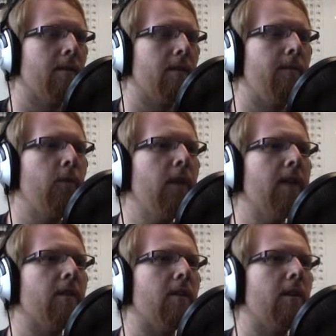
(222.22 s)
If you had
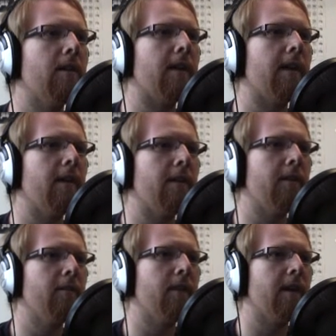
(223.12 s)
long hair,
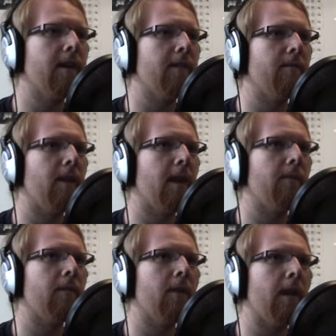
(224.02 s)
you'd like
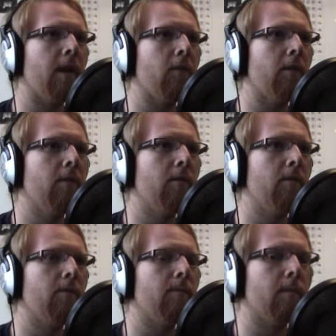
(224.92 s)
have the
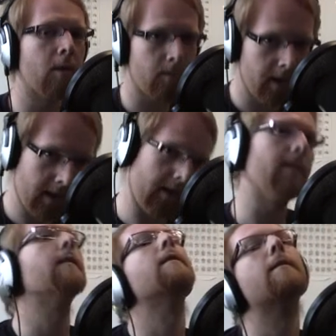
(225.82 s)
aerial
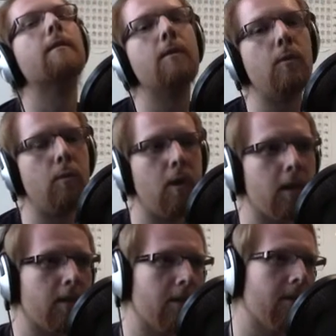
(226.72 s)
mermaid
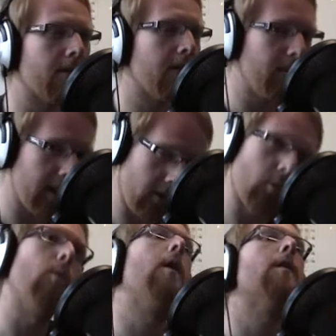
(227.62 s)
water coming out of the
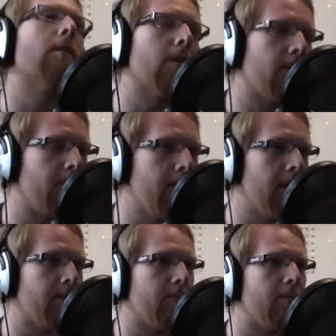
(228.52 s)
water
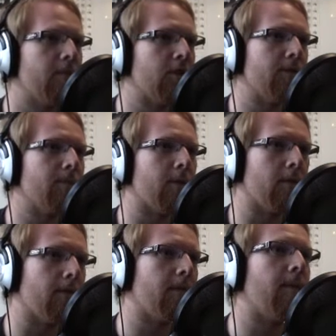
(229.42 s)
flip just
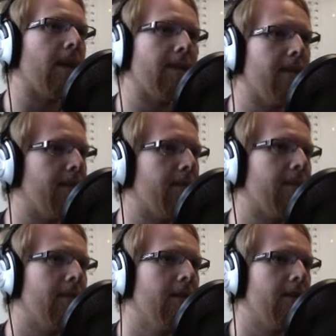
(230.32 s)
perfected.
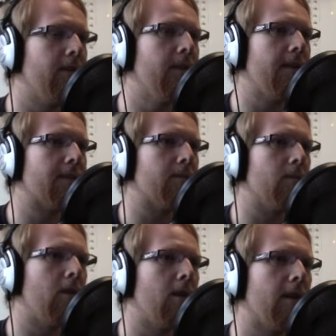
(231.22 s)
You need to get some
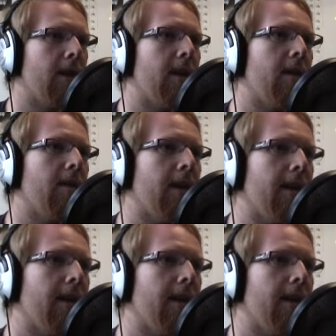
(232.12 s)
long hair